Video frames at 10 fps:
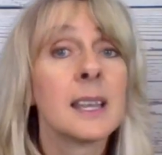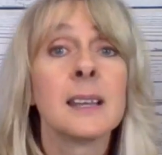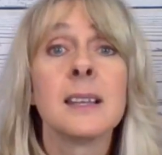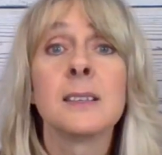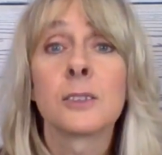
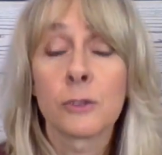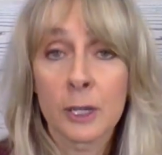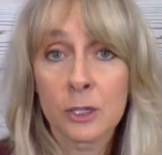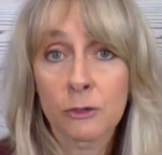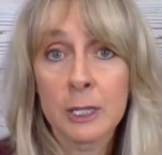It is
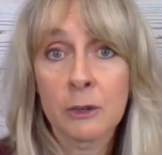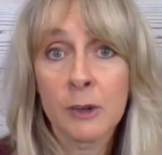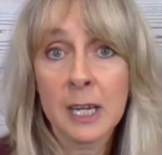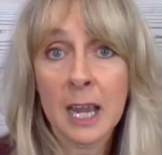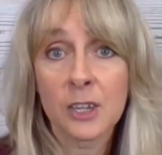Crooked Tree
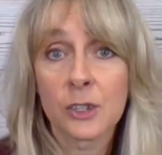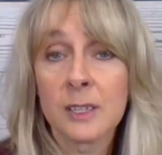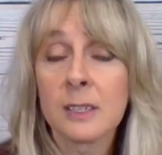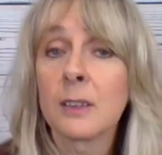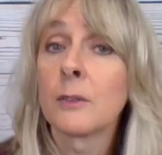
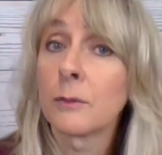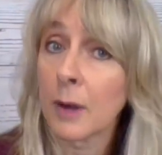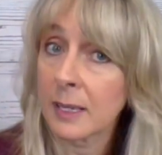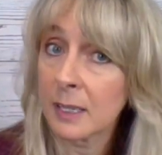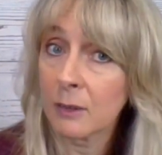Creations,
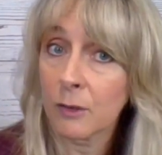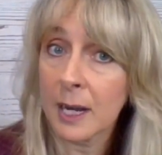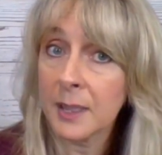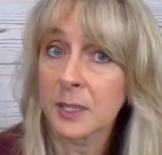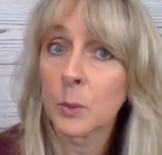Rustic
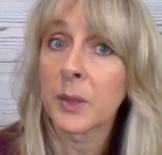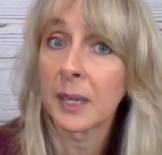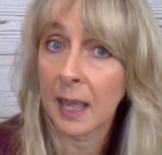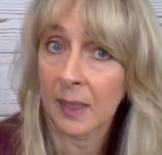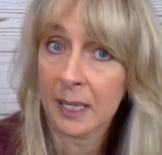Wreaths with
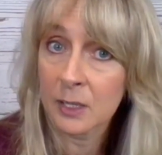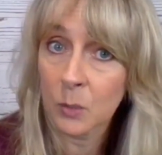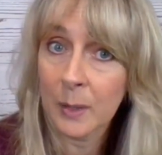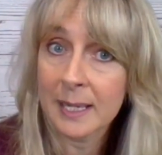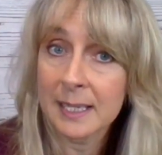an Elegant
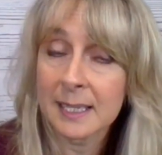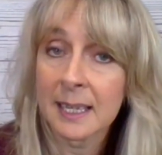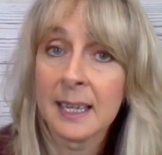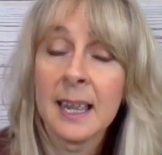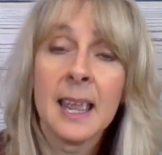
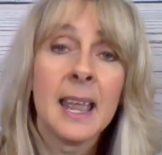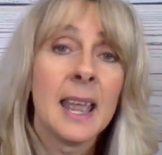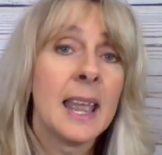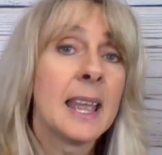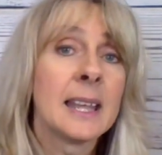Twist.
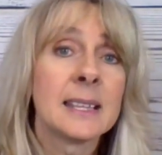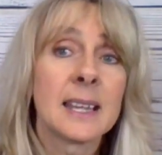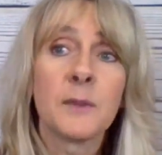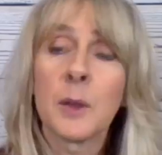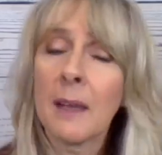And
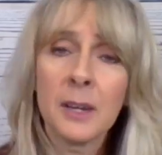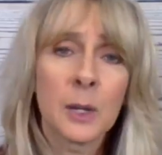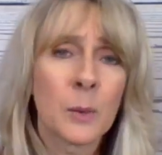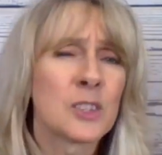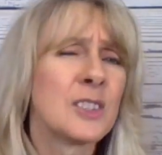if you have
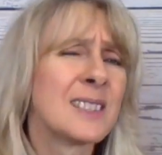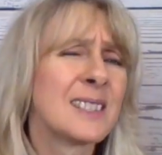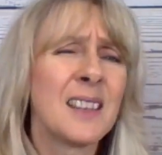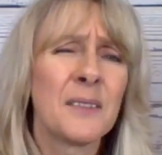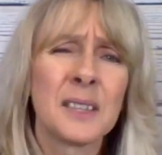any questions,
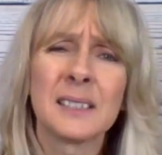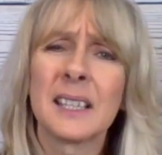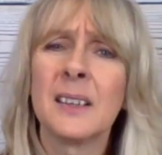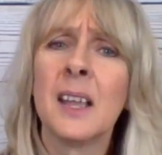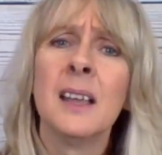
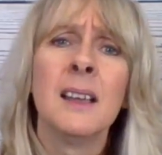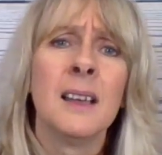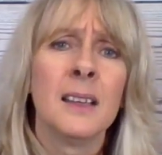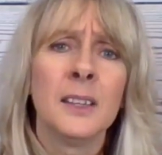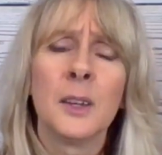definitely,
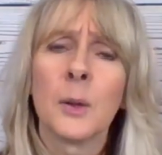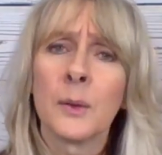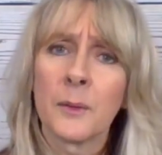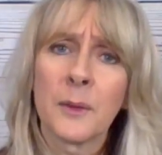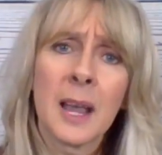
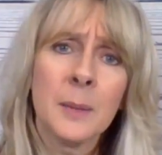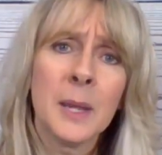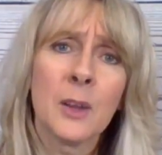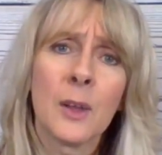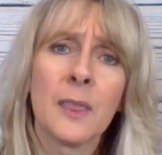find
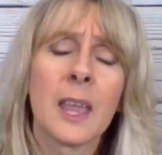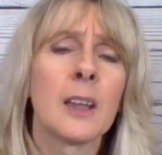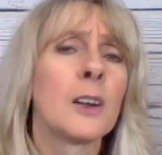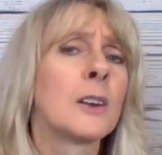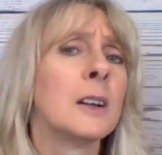me on
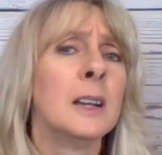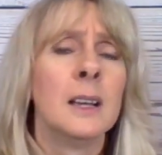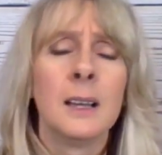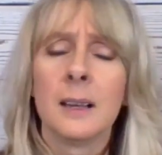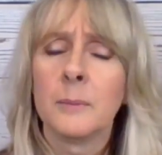there,
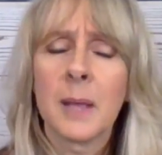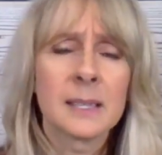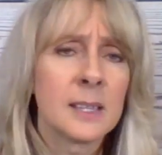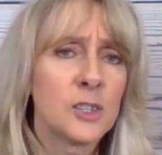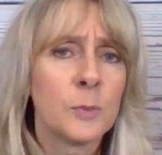
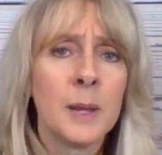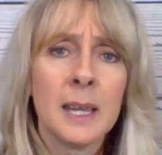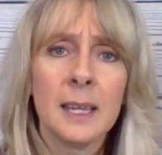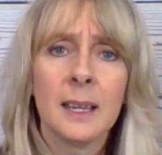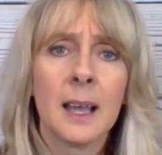message
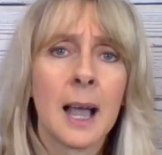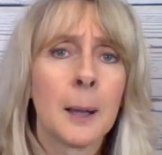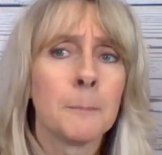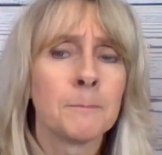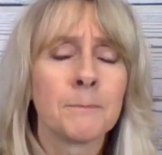me,
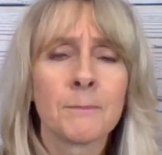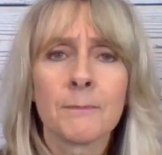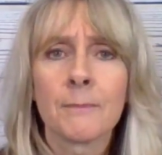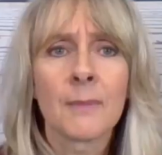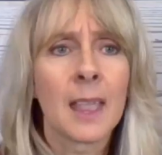
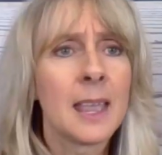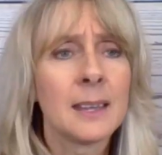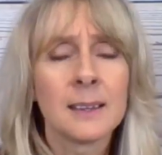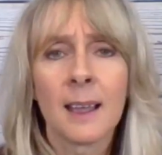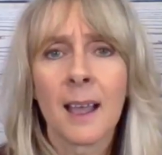
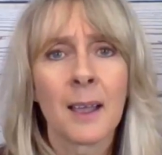and